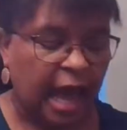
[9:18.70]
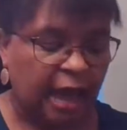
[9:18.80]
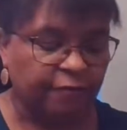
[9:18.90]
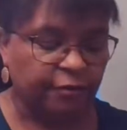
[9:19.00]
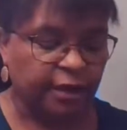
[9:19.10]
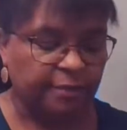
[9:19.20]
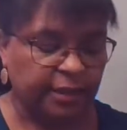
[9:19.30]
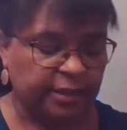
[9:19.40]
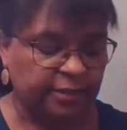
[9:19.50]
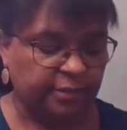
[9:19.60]
After I
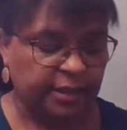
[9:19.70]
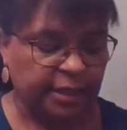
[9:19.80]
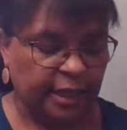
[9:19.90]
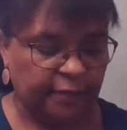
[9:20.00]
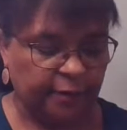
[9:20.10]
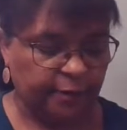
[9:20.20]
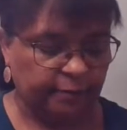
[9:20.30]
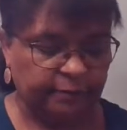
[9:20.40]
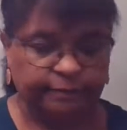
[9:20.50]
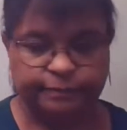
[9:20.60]
mixed them
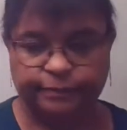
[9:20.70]
together,